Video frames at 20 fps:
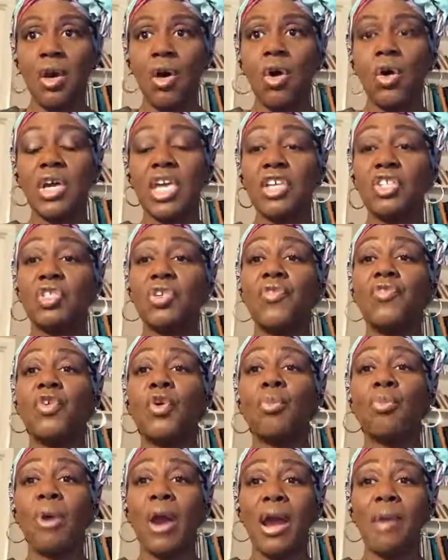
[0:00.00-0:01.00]
Okay, so if
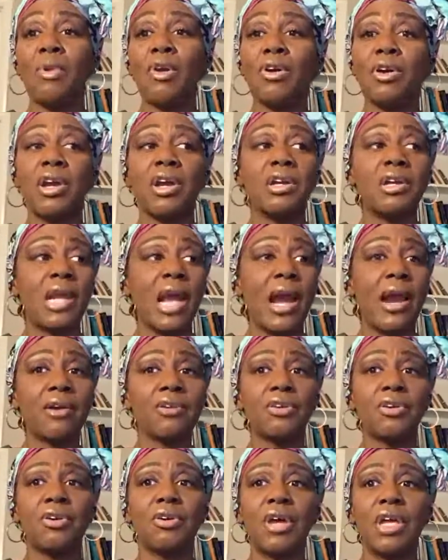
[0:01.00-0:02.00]
you're a primary care
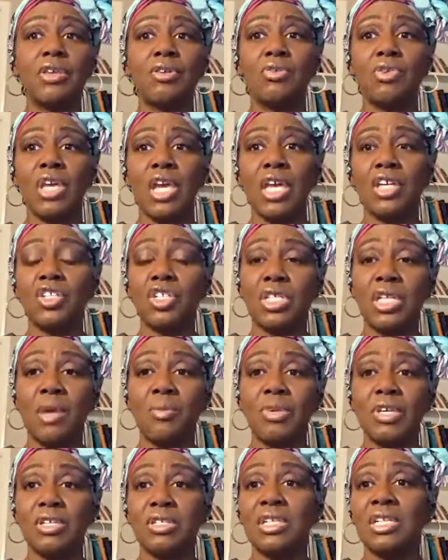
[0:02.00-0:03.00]
doctor and you catch that
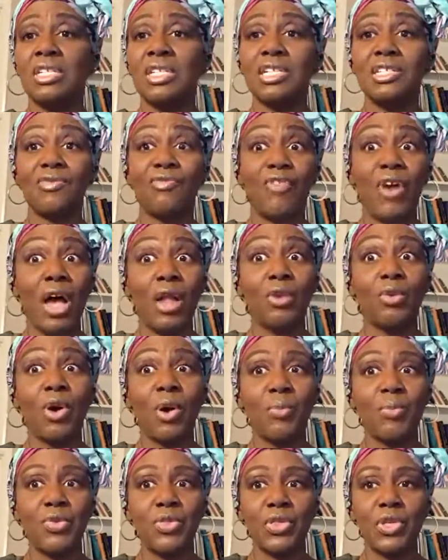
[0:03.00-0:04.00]
because they need to follow
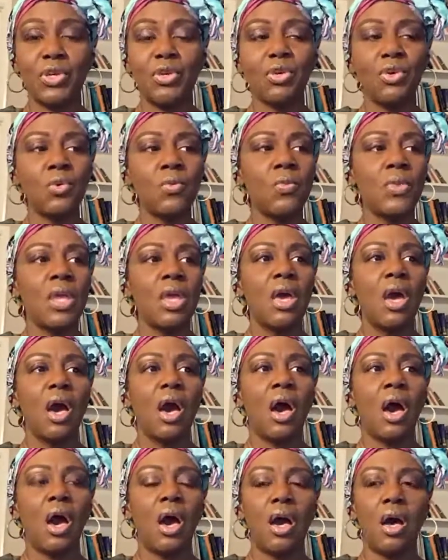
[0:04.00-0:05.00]
up with you,
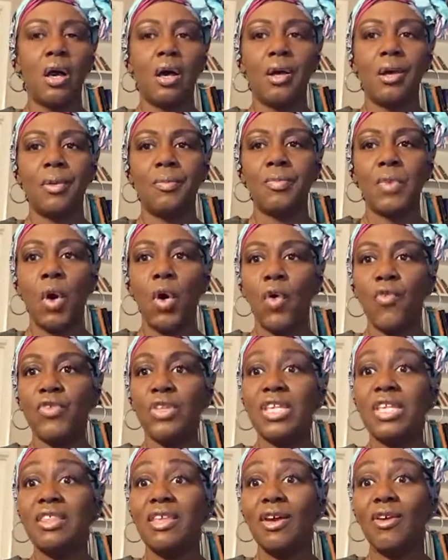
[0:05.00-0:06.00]

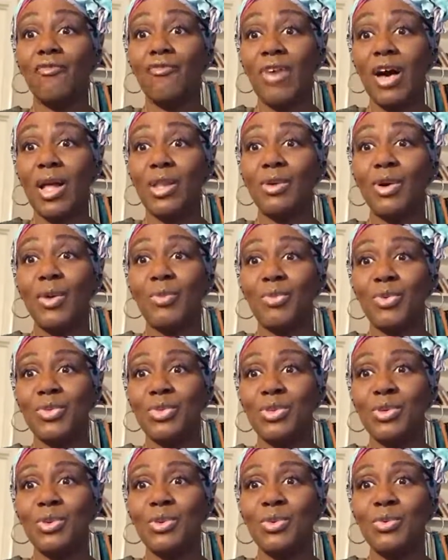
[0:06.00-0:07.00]
hopefully they'll follow up
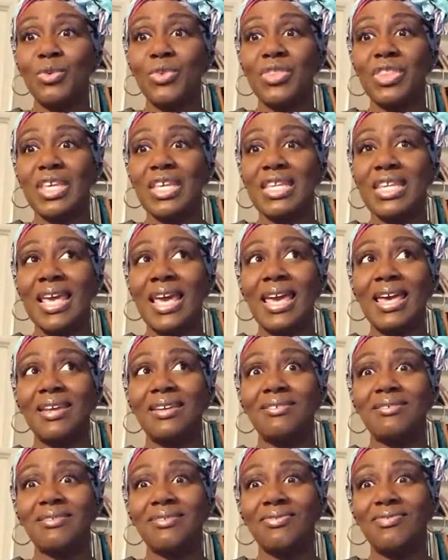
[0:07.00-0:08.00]
with you within
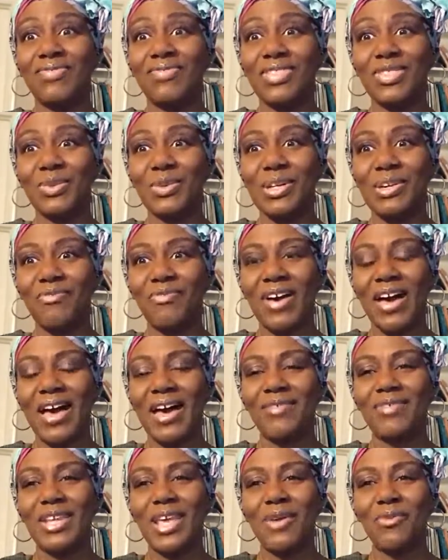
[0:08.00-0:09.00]
that 3 to
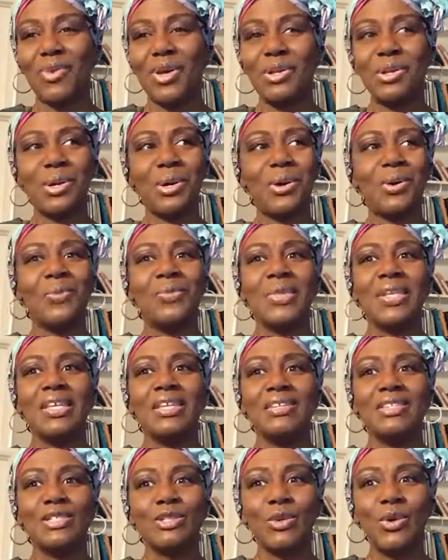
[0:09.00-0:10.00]
5 day window.
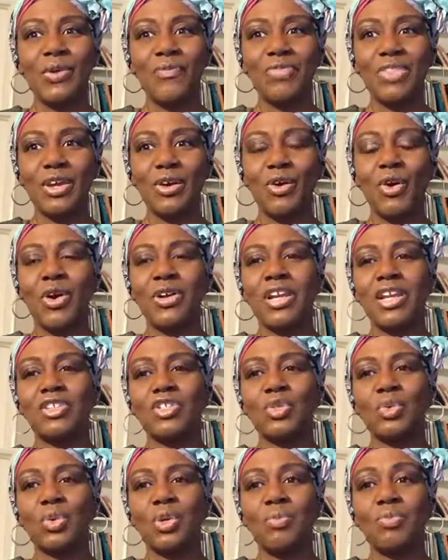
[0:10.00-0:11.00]
So if they're on that
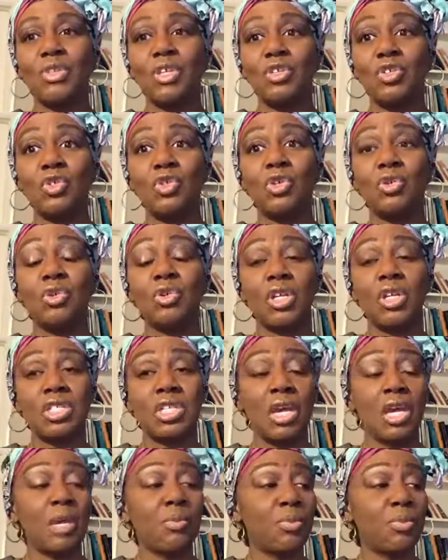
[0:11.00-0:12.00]
script, that you can
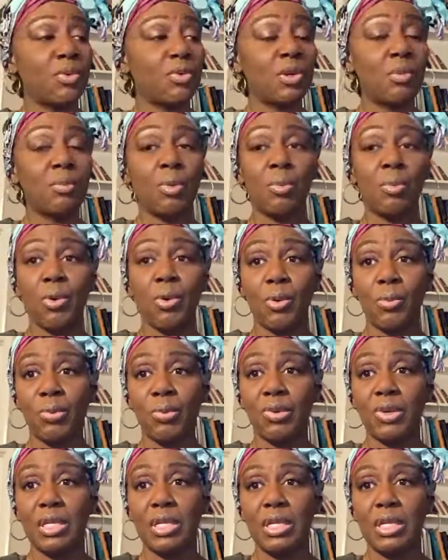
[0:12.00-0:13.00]
taper them
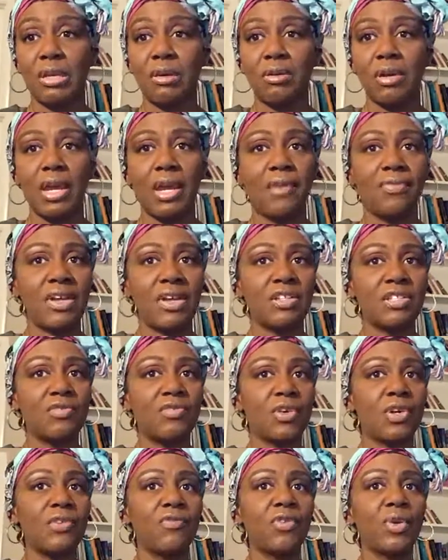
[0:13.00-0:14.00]
appropriately. Okay, that is
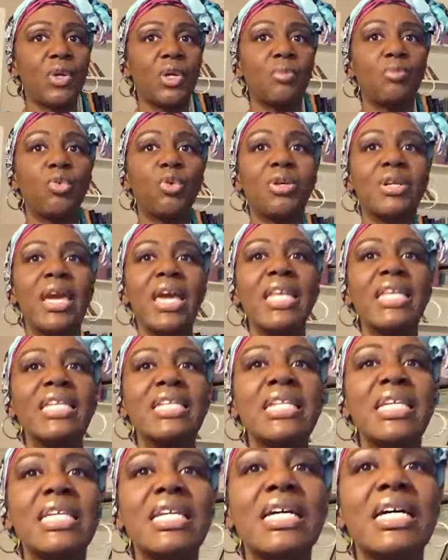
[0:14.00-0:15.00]
very, very important. Hey,
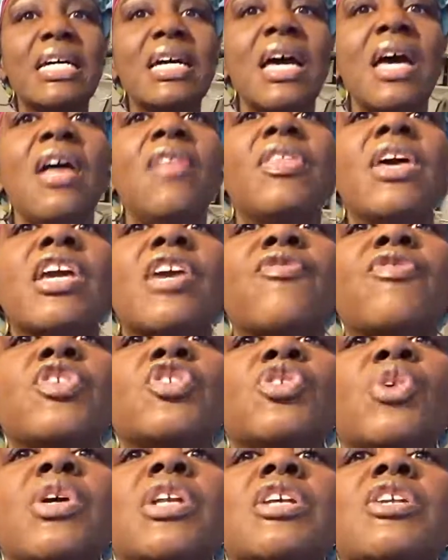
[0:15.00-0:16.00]
Lanita, thank you for
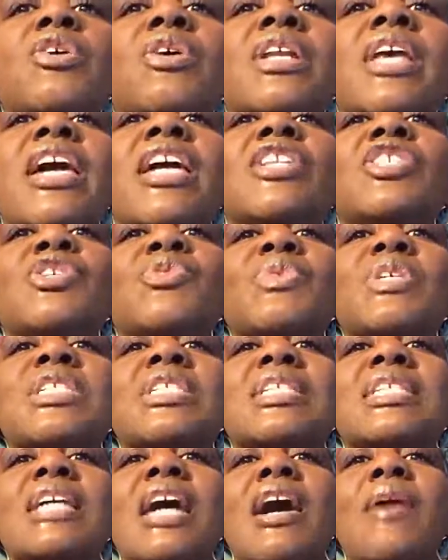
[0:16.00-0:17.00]
joining on. Hey,
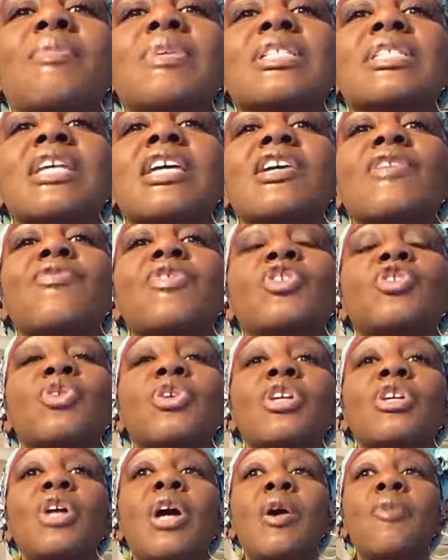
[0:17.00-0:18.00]
Teresa Thomas, thank you for
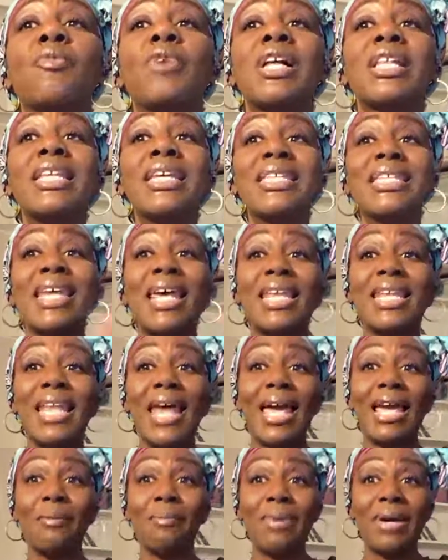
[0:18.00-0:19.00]
joining on. Click that
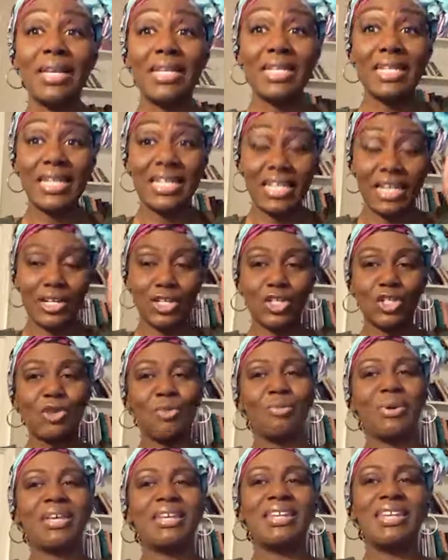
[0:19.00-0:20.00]
like button and that share
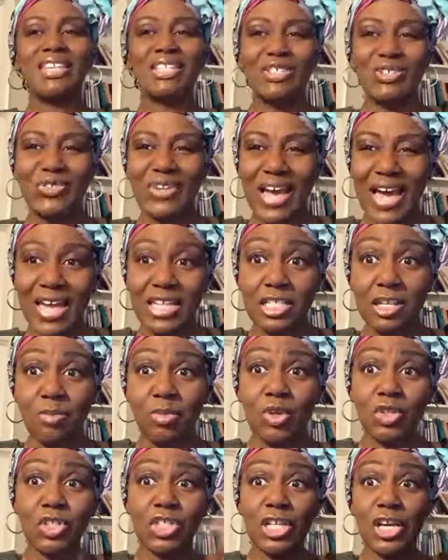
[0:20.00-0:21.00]
button as you guys come
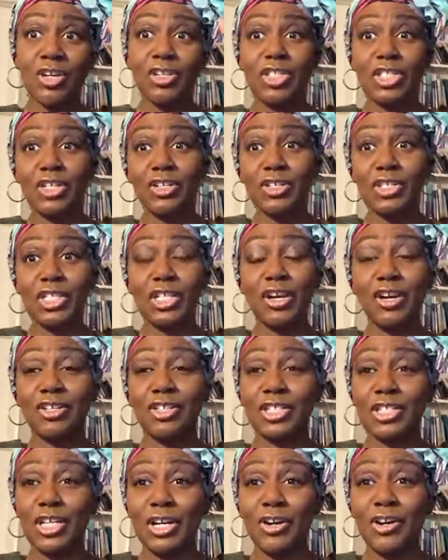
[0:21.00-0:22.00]
on. Share, share, share.
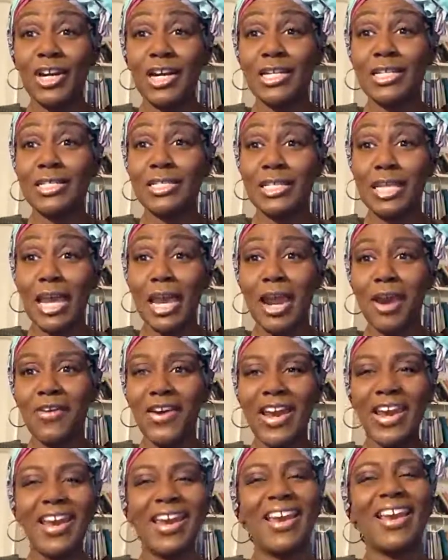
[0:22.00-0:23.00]
Sharing is
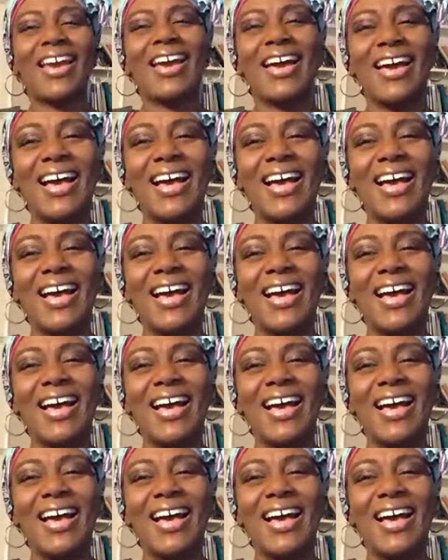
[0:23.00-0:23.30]
scary.